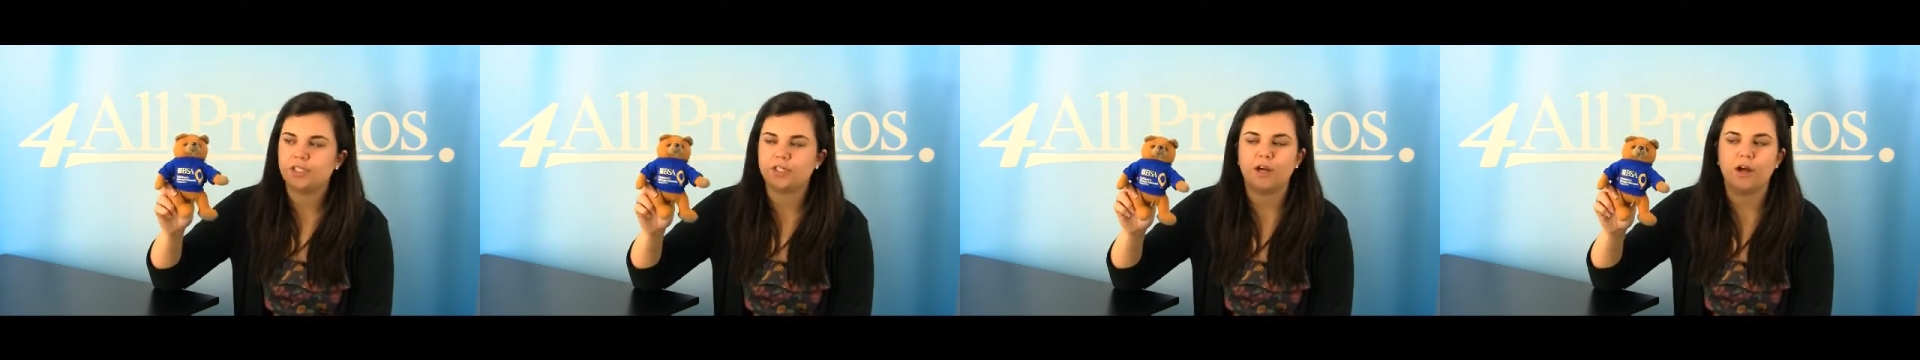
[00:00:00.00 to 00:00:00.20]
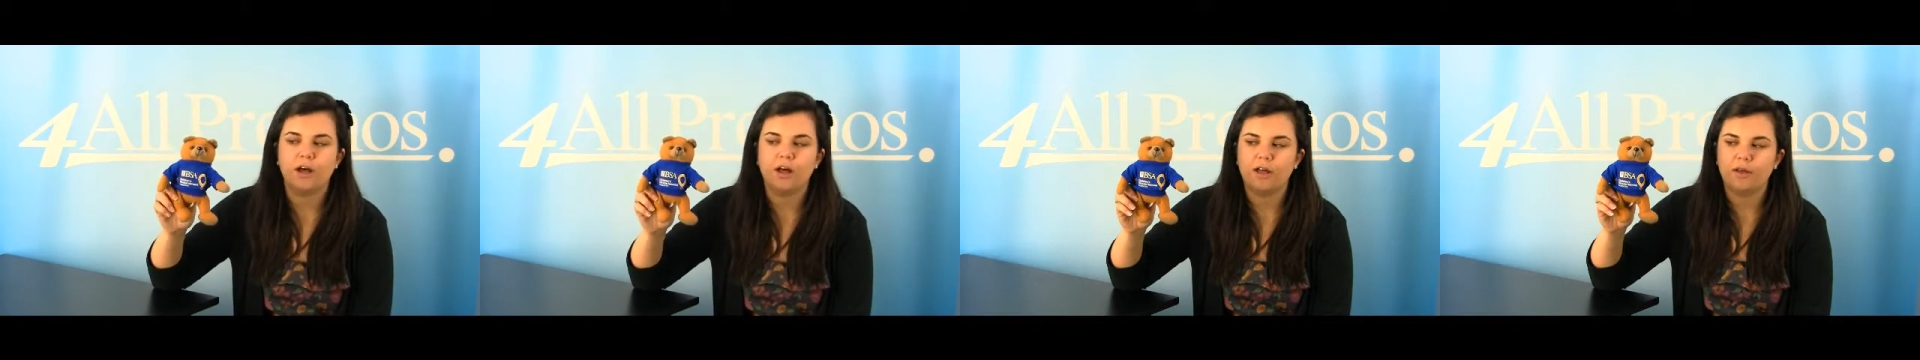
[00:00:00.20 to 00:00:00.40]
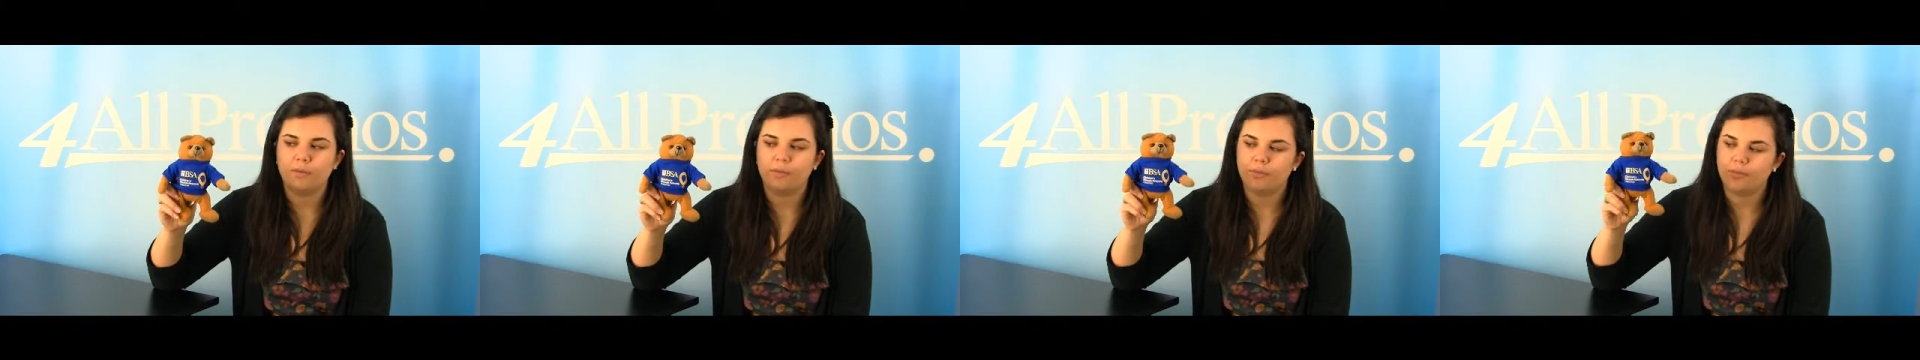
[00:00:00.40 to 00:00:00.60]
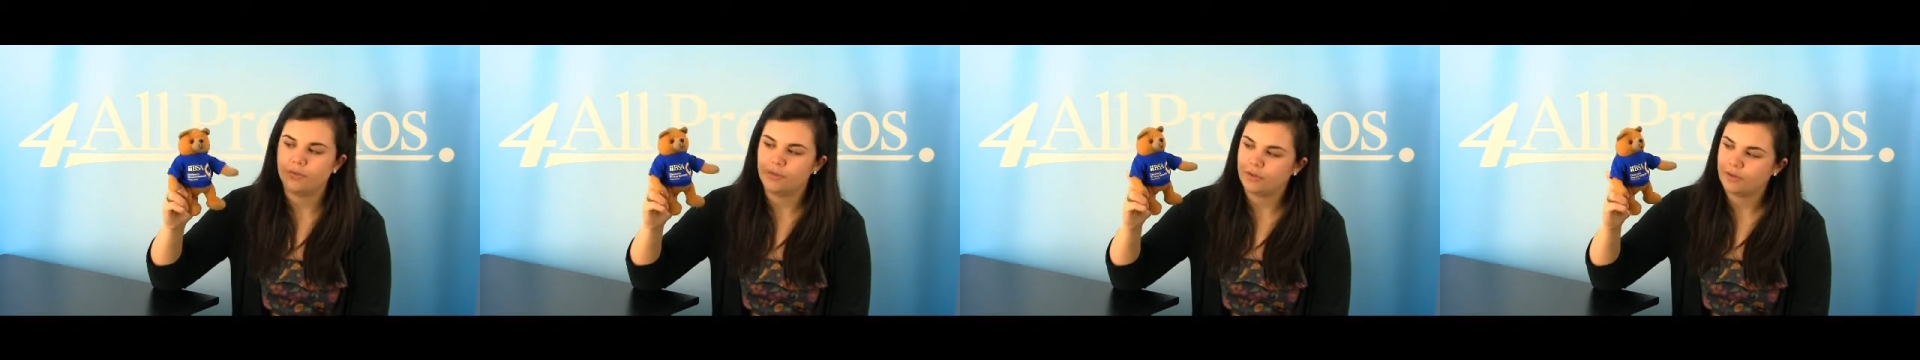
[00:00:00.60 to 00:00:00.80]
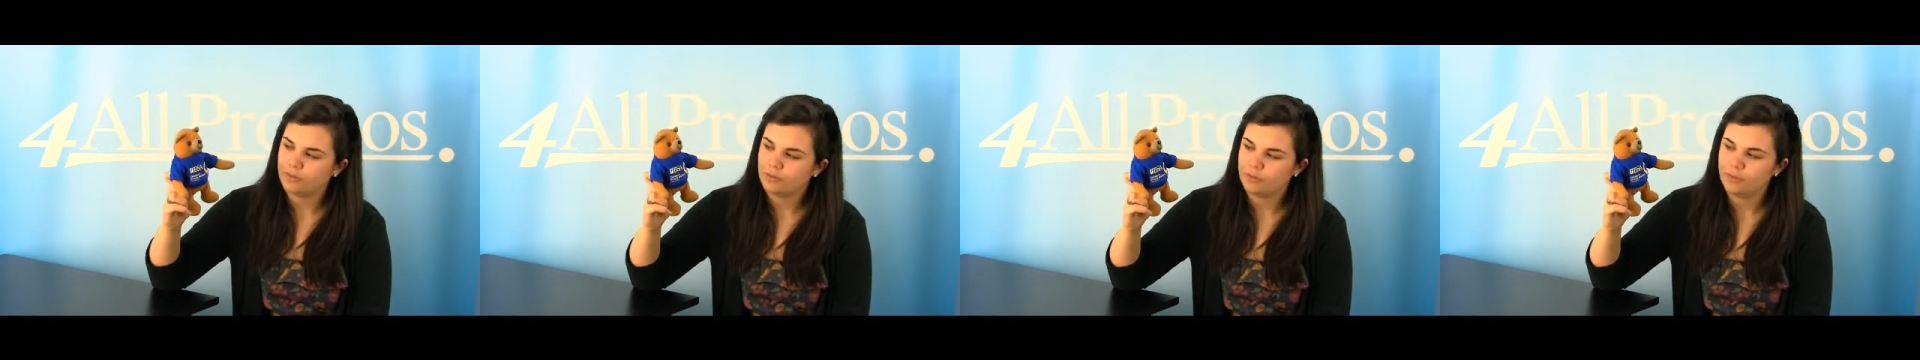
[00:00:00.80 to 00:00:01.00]
tall
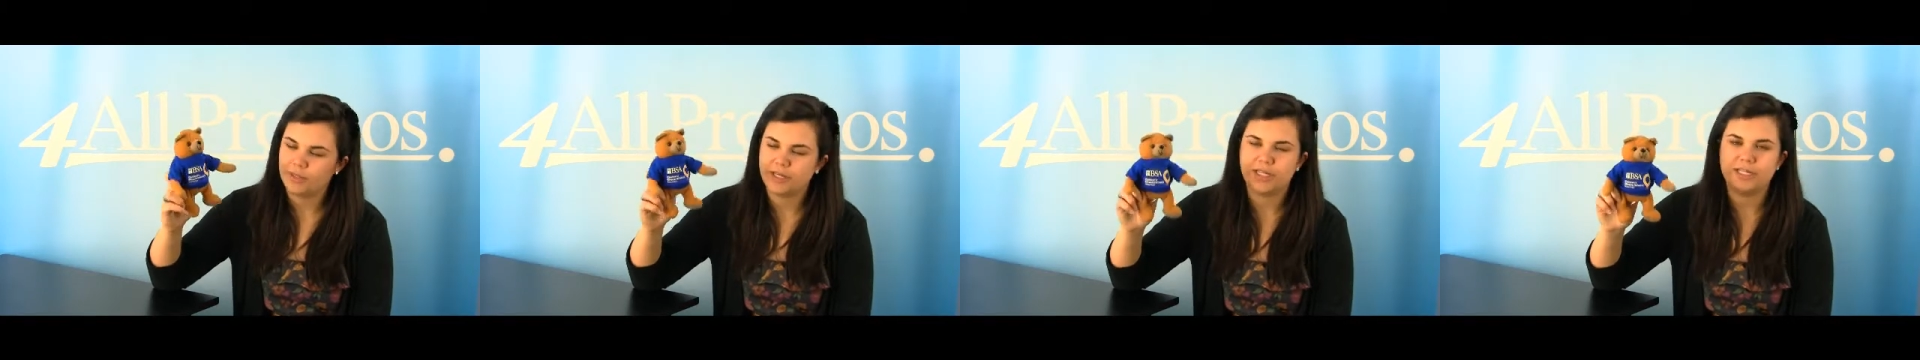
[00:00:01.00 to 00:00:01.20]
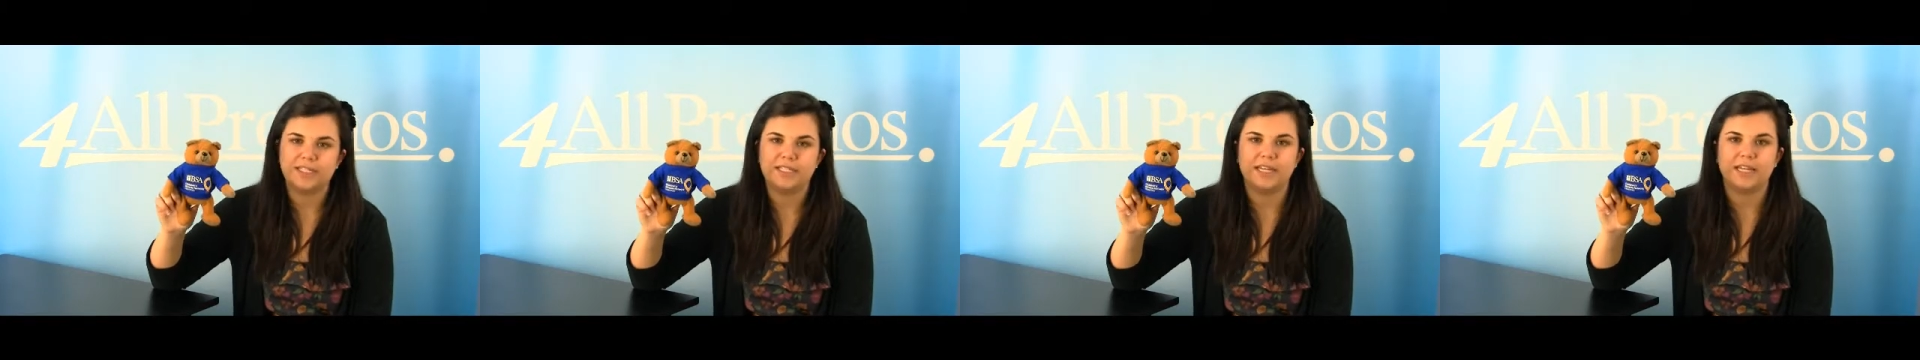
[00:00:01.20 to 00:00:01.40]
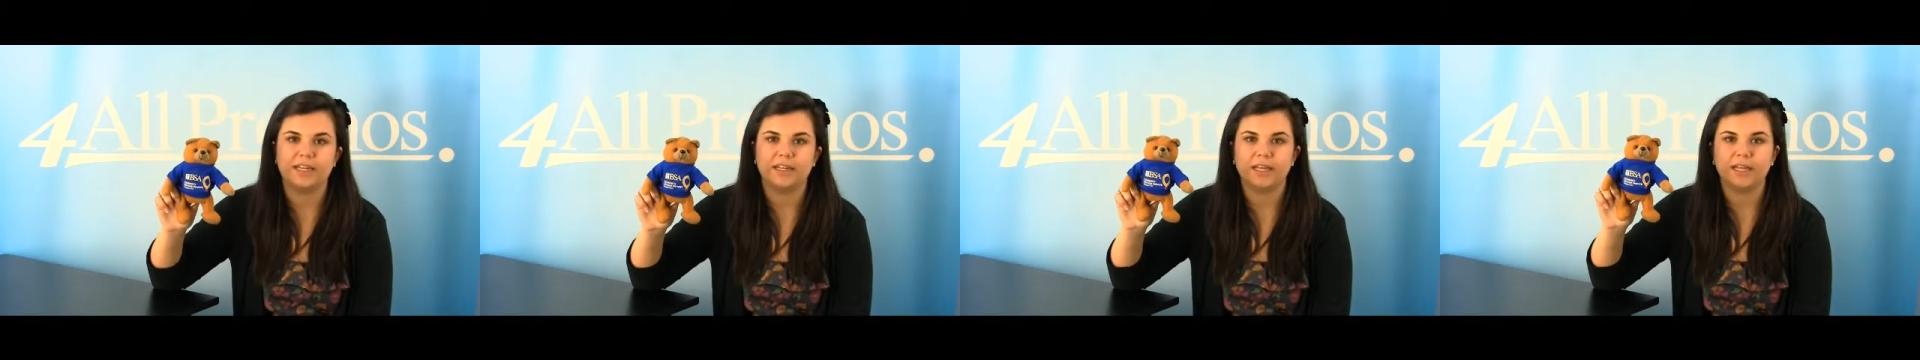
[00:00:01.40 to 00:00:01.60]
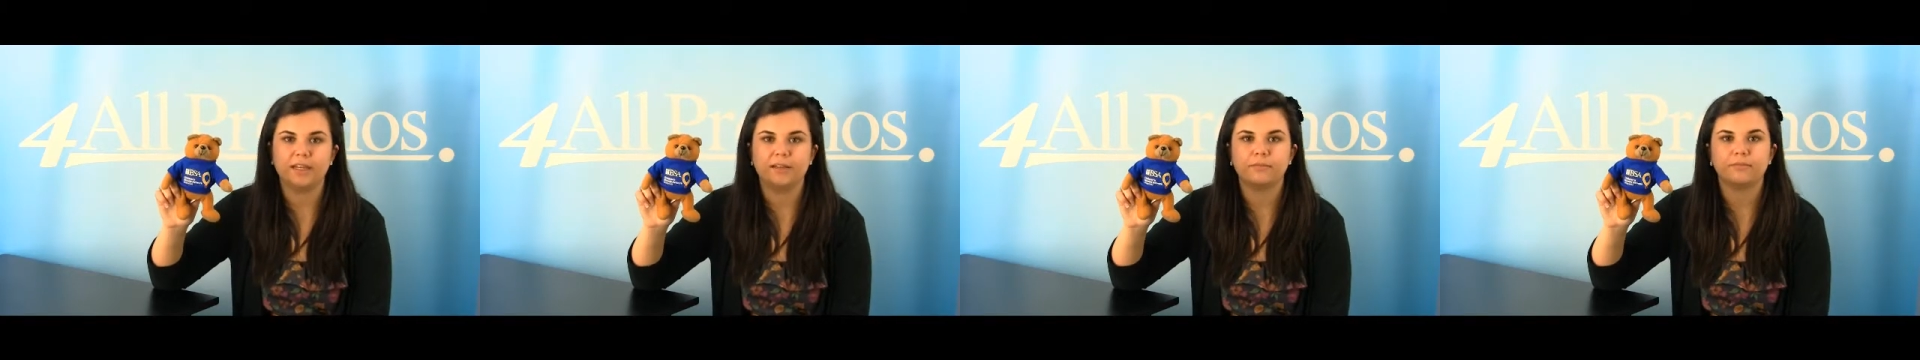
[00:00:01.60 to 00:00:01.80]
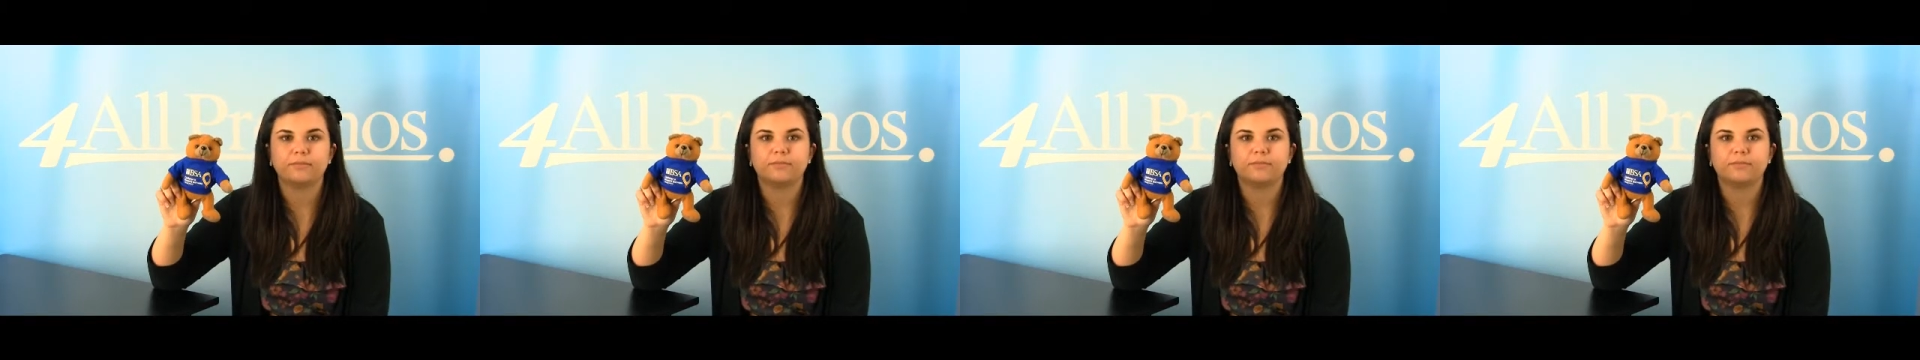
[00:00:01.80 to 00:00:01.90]
when it's standing.